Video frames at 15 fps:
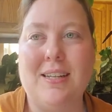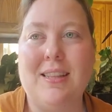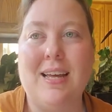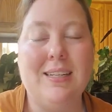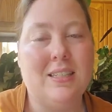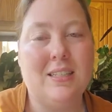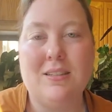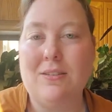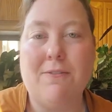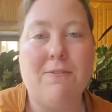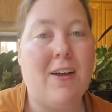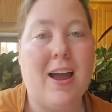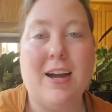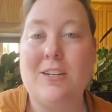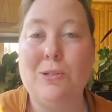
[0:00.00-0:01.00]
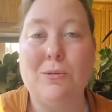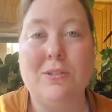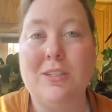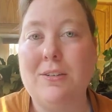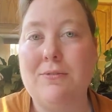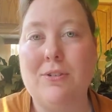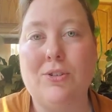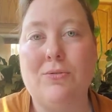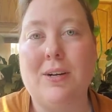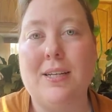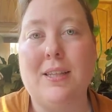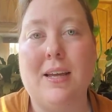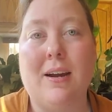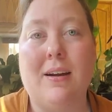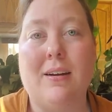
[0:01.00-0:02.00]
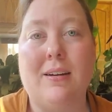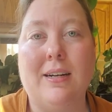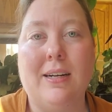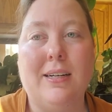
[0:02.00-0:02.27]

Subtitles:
And that's the factual difference right there.